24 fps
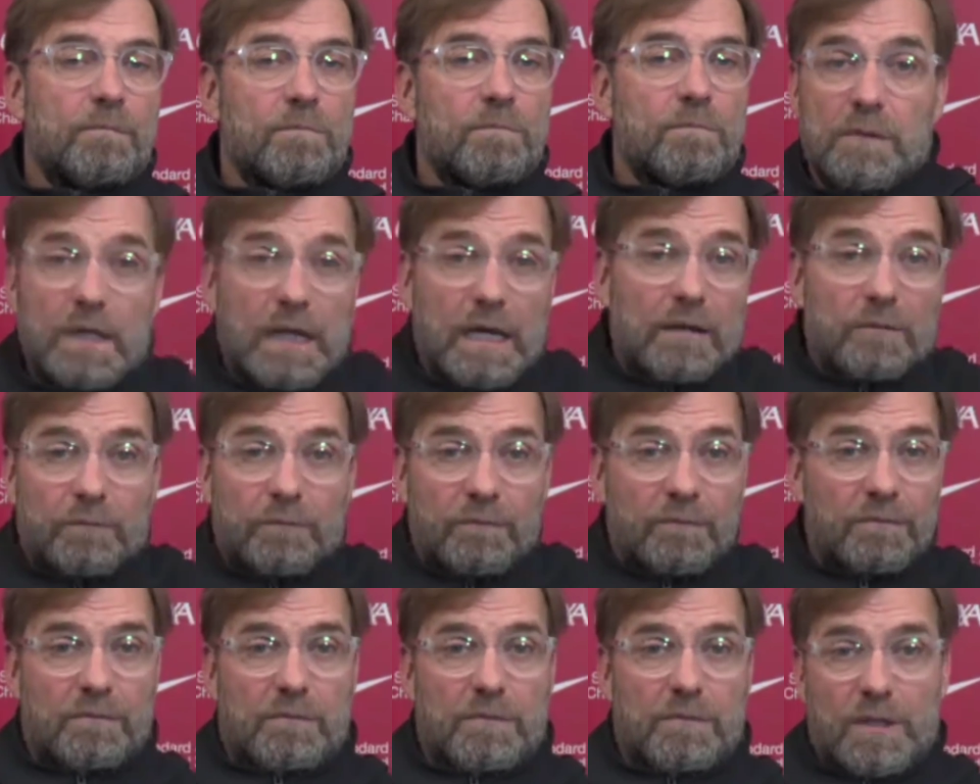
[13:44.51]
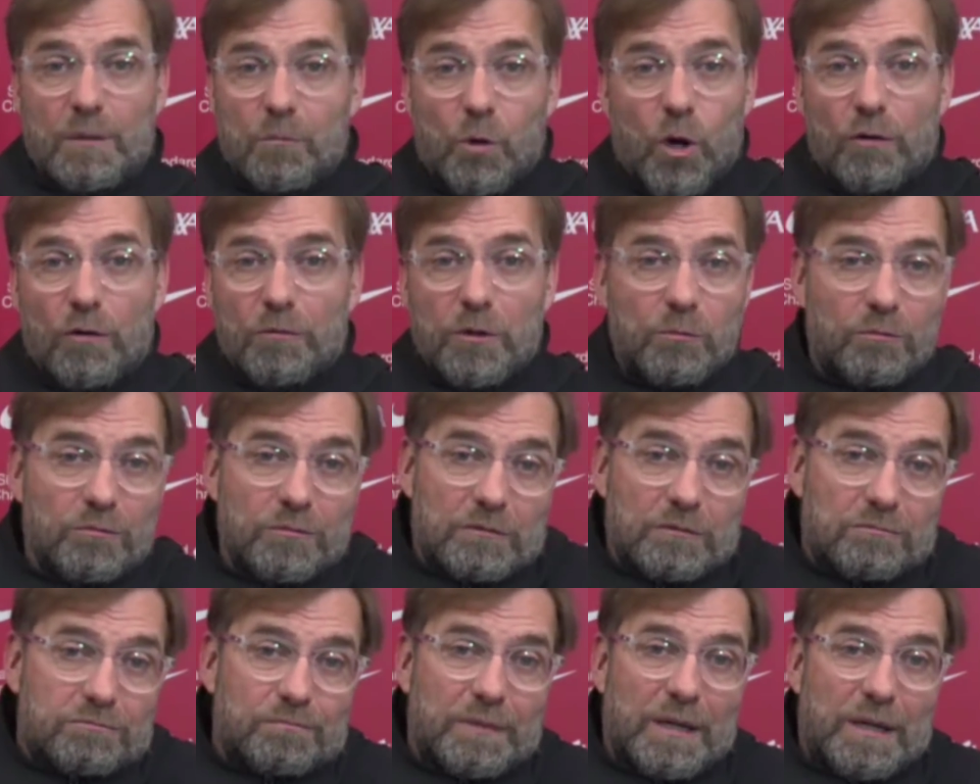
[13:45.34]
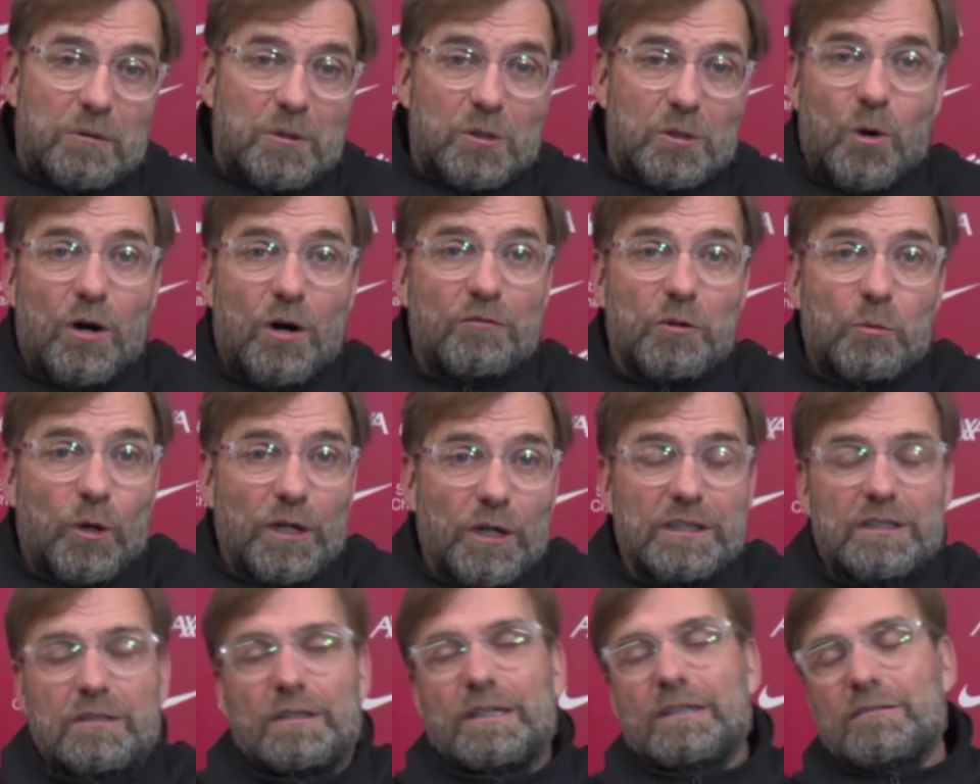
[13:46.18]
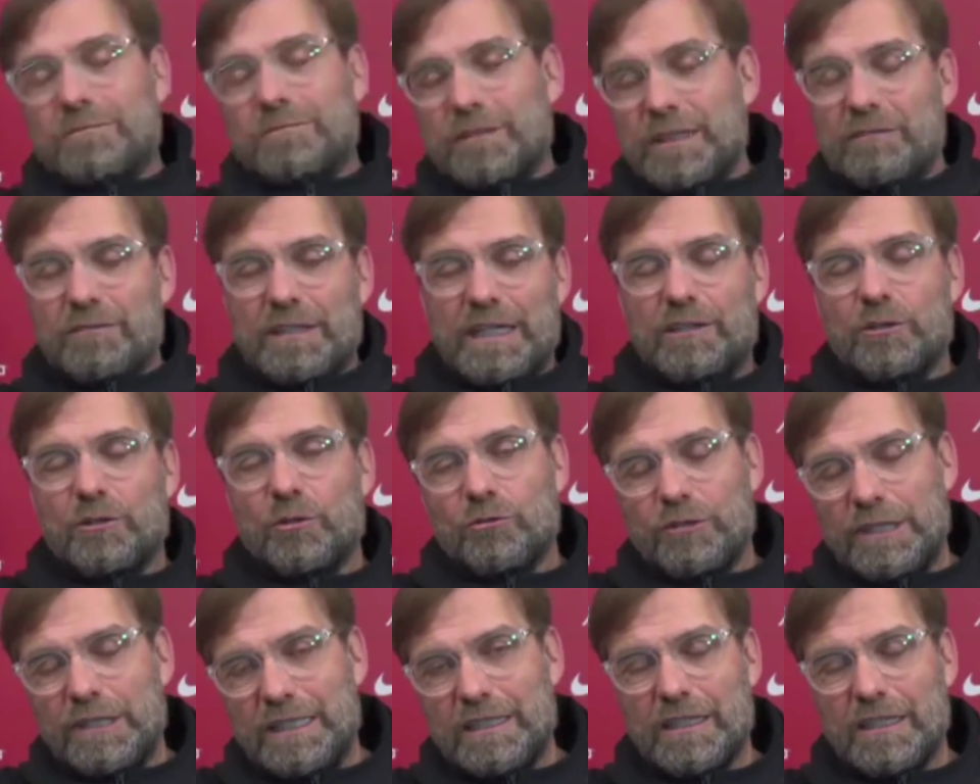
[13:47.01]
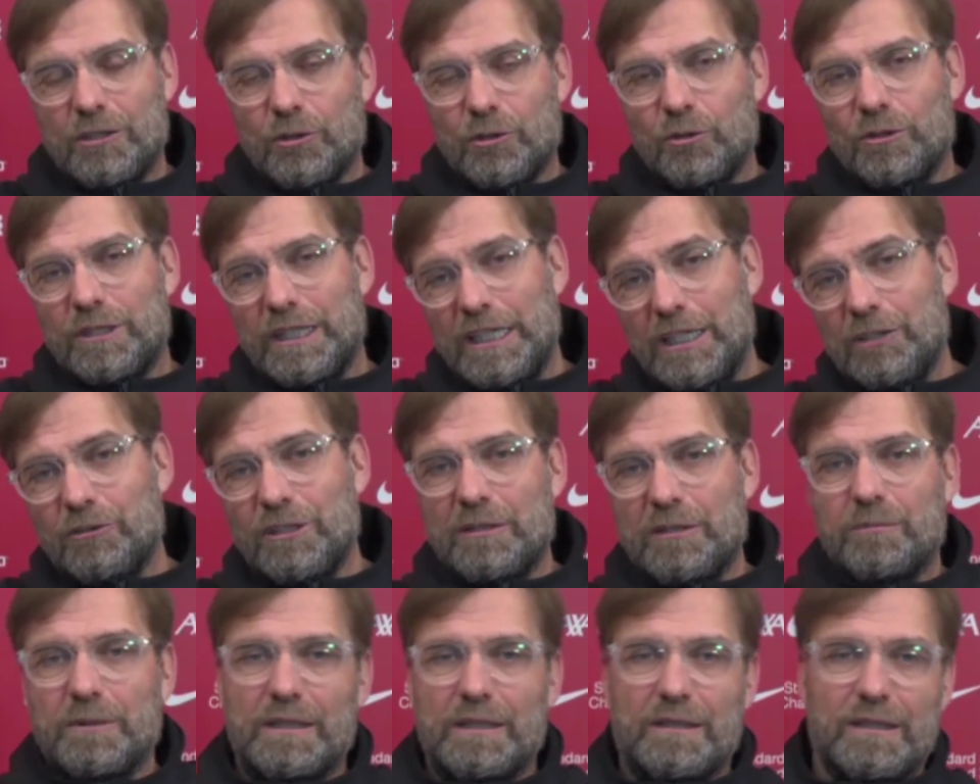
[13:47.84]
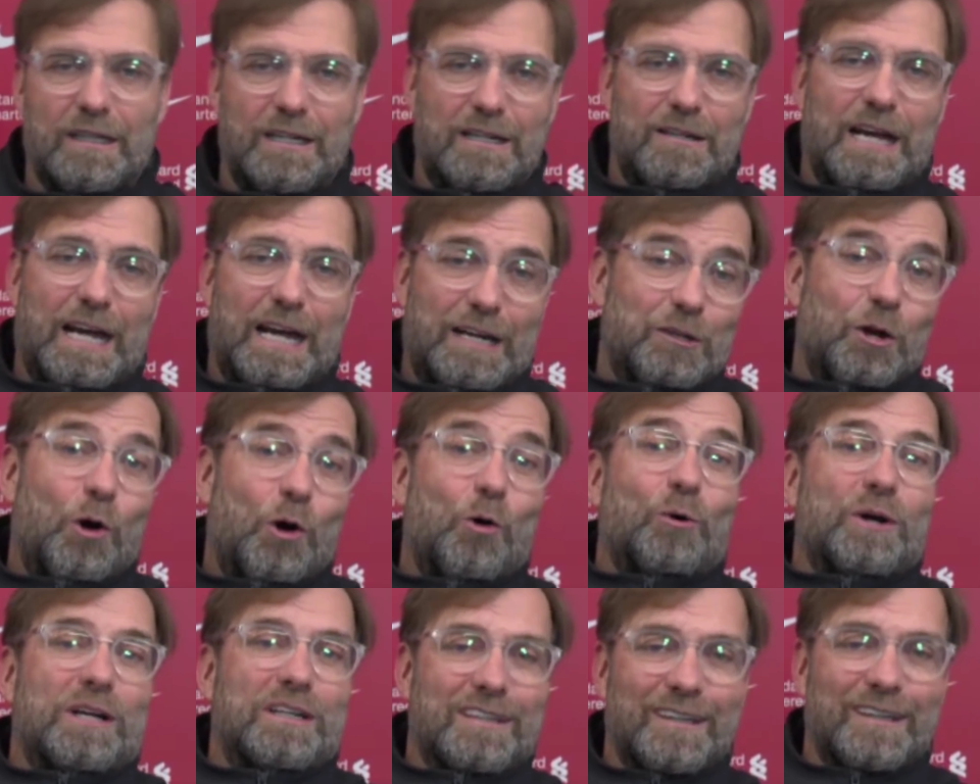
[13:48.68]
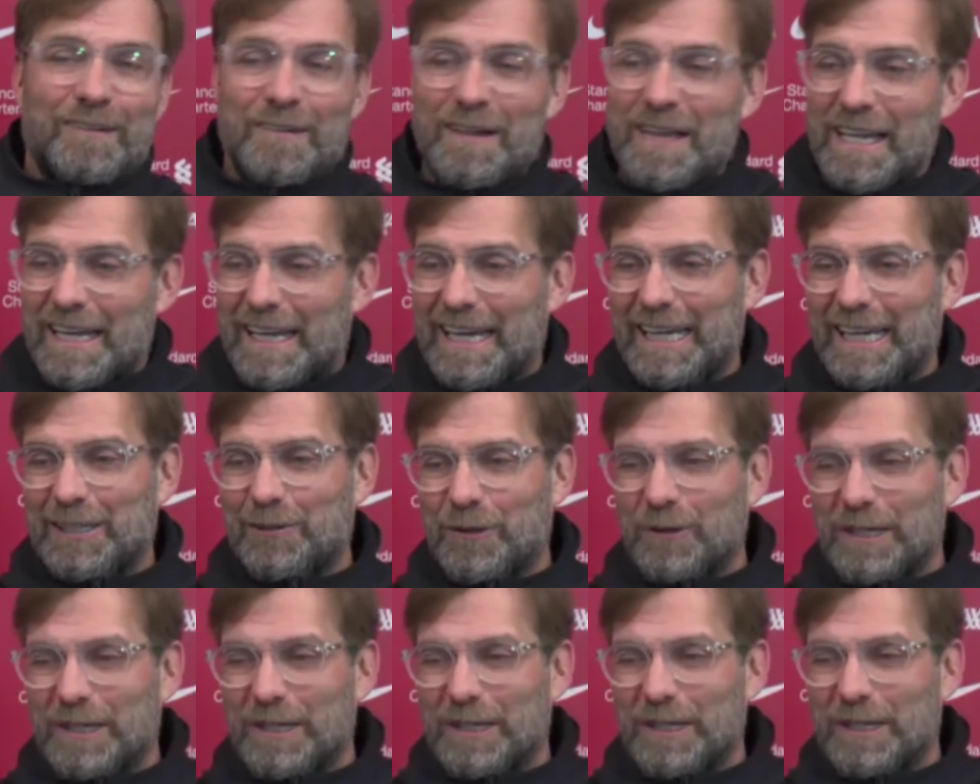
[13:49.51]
the more we wanted it, even I don't read it and don't hear it, but I know it anyway.